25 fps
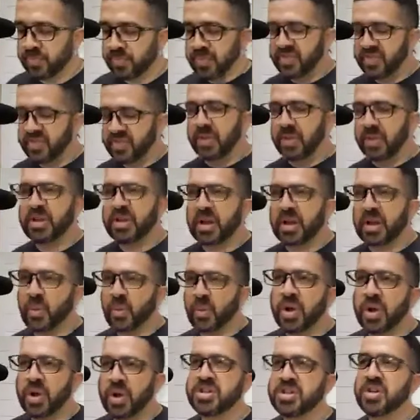Something I
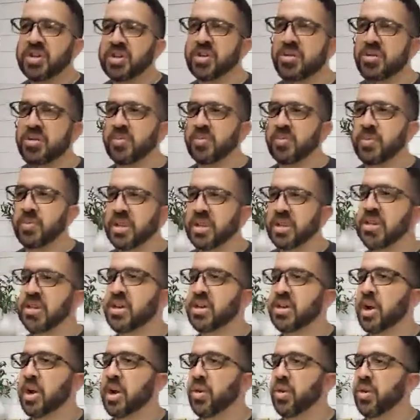want you to really
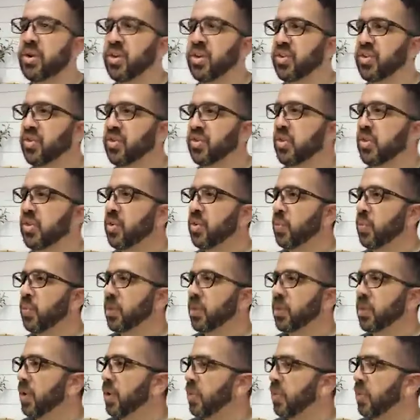notice with what
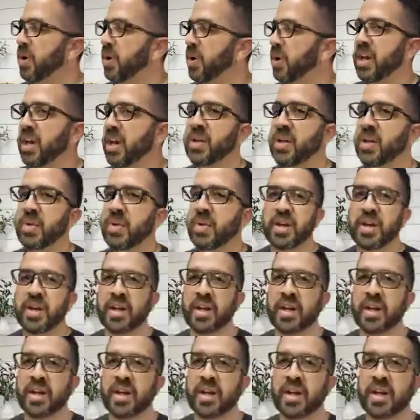we're ending with tonight.
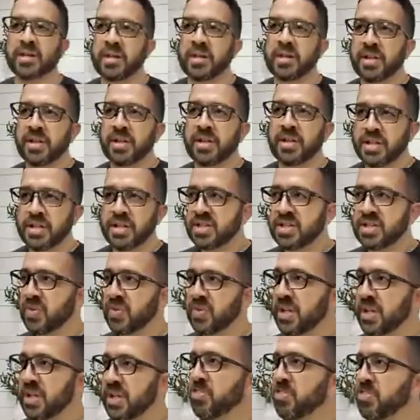This is
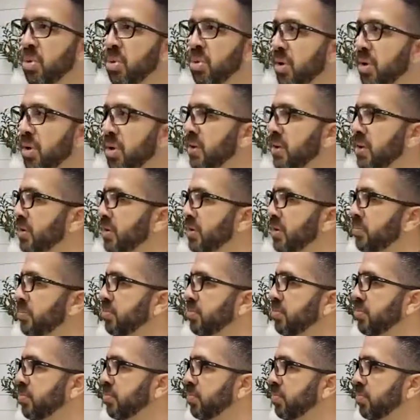really important.
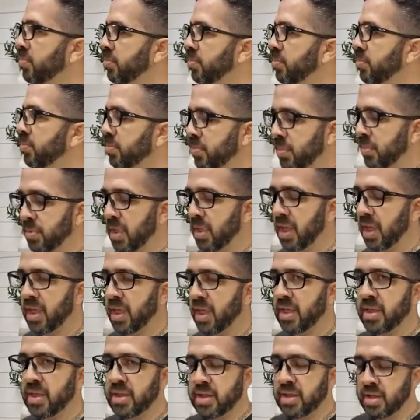Okay?
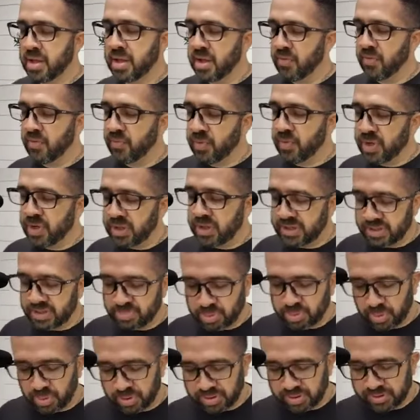Really
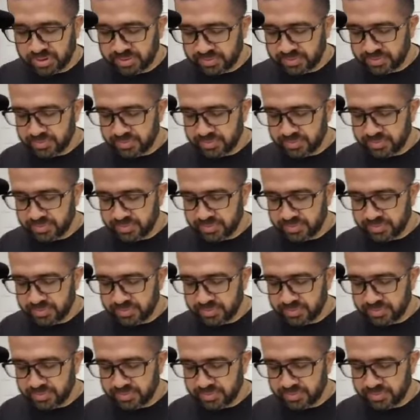important.